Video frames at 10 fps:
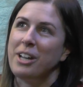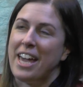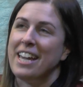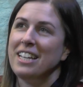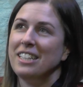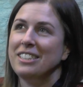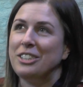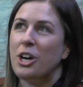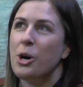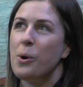Okay,
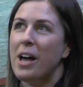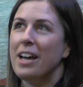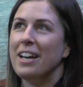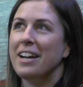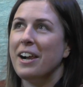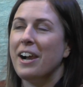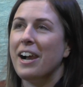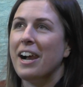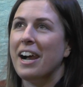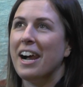so
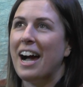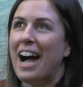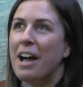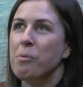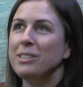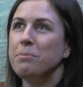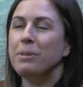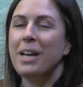I wasn't